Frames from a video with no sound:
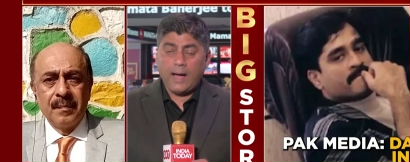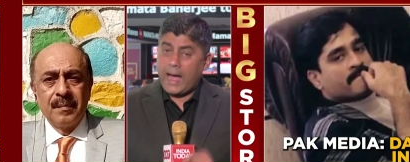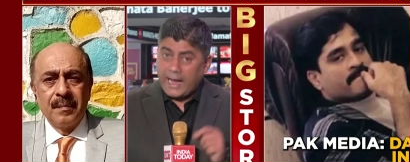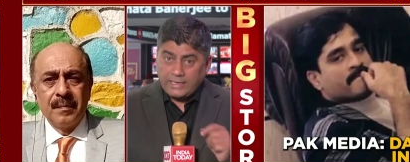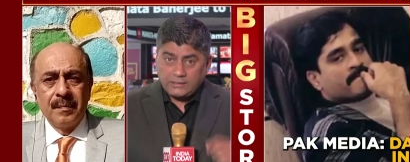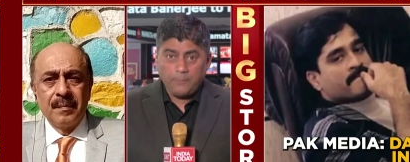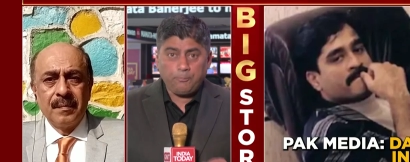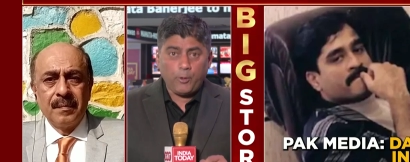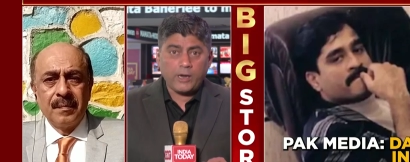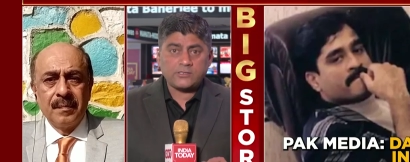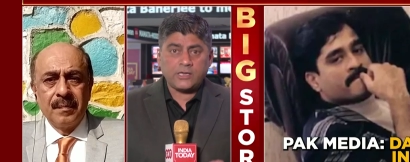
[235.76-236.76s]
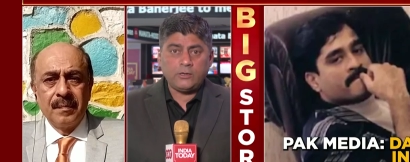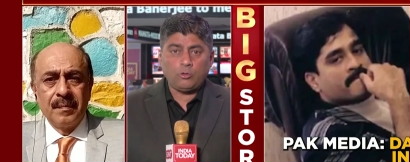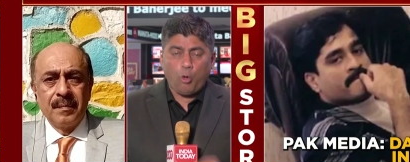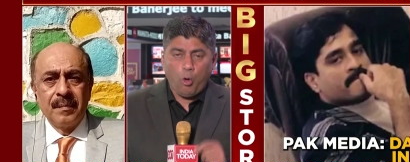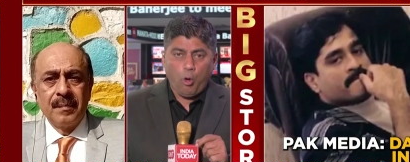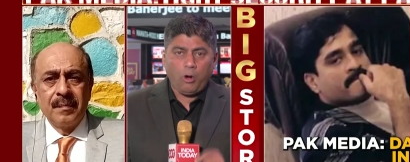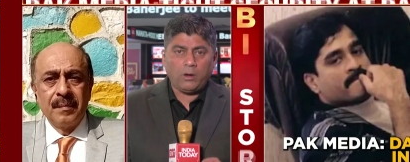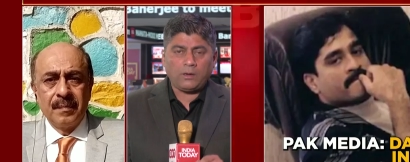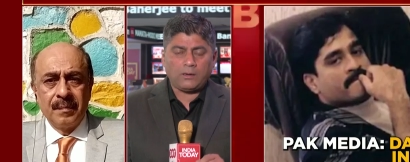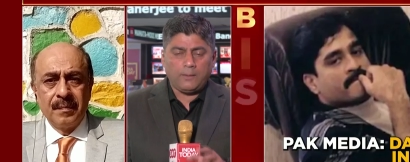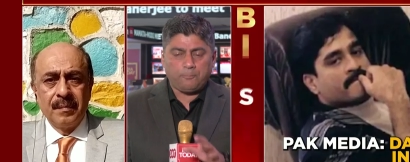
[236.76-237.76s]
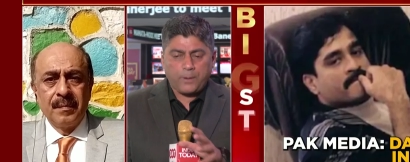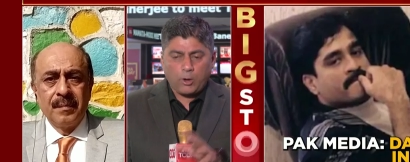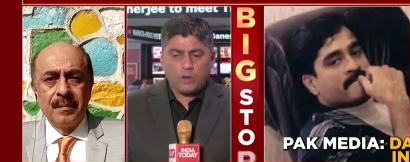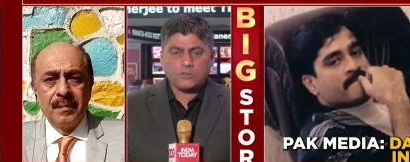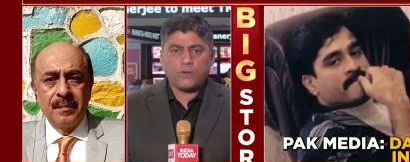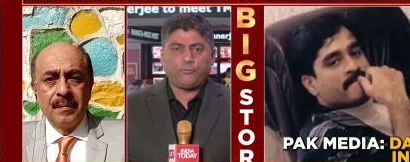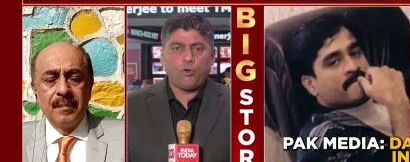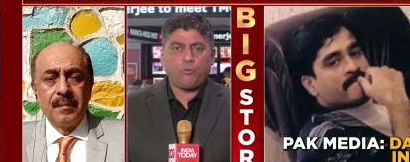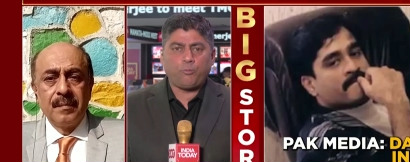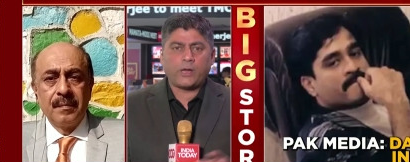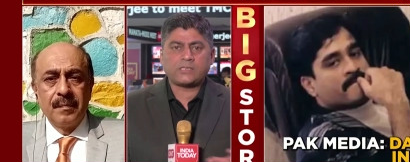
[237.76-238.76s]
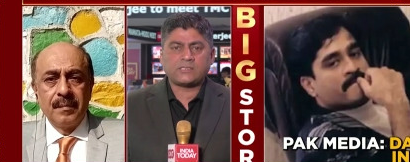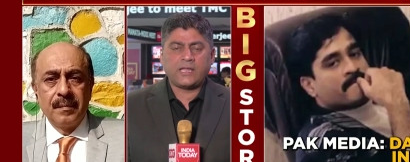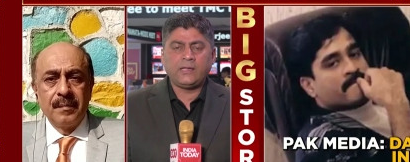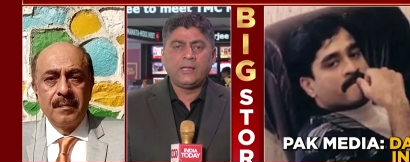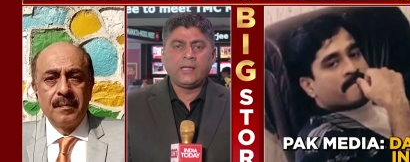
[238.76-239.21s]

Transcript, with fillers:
Speaker 1: either poisoned or because of food poisoning